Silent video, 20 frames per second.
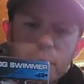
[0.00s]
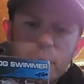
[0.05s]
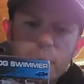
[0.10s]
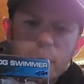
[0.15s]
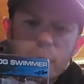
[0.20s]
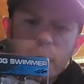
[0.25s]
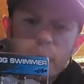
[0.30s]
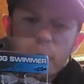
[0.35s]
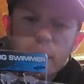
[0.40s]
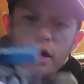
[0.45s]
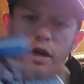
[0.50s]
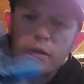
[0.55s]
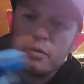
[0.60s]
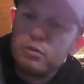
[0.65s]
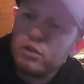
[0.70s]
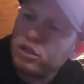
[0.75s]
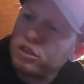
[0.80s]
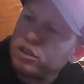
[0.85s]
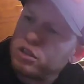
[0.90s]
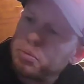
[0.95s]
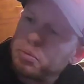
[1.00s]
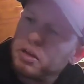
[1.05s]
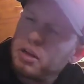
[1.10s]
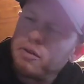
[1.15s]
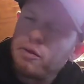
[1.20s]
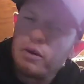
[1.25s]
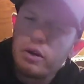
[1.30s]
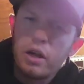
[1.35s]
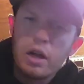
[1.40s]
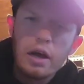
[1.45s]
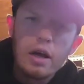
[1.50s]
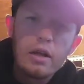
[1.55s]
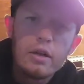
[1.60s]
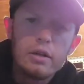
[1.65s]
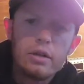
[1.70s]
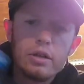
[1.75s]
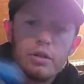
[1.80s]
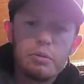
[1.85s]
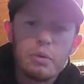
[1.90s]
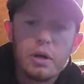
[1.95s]
and just some different
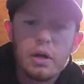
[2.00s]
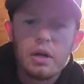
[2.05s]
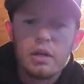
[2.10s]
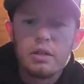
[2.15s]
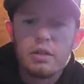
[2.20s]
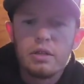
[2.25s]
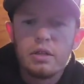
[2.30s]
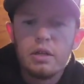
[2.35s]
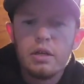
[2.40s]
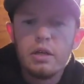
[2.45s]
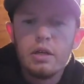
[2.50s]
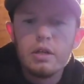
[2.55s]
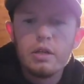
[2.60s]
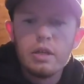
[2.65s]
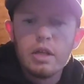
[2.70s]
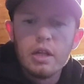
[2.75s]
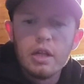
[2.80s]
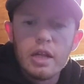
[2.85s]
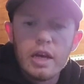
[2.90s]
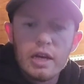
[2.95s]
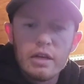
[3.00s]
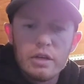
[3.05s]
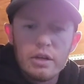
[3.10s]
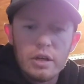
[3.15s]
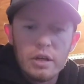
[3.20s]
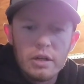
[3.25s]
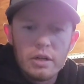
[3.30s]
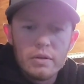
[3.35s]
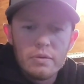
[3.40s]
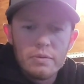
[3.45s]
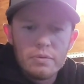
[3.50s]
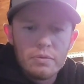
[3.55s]
colors because the electric